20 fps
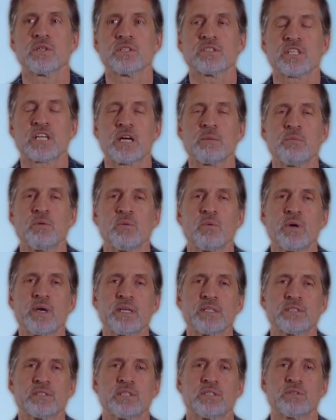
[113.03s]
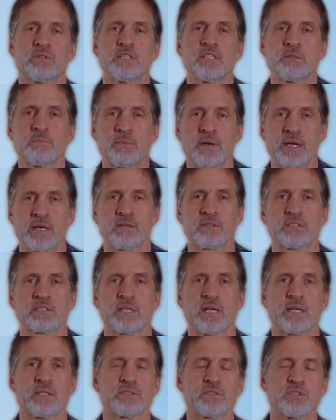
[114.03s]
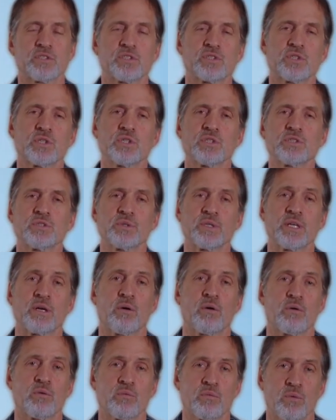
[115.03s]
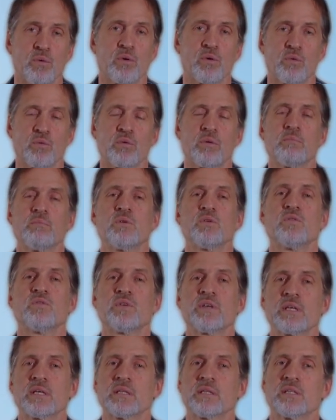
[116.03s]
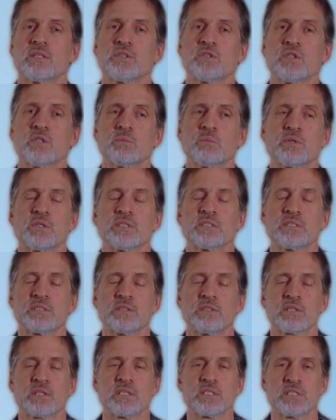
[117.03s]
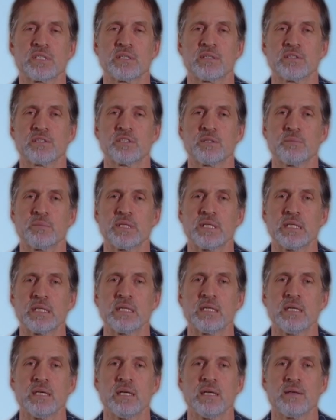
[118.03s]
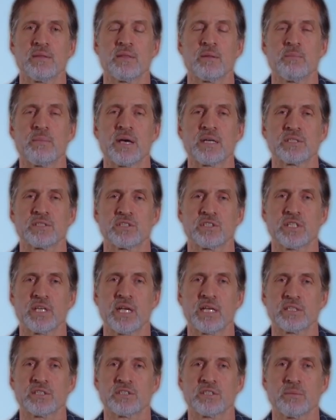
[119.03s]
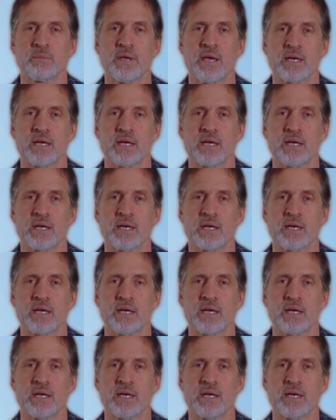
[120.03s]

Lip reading: there's a couple ways to treat pancreas cancer. Surgery or removing the tumor is still considered to be the best chance to be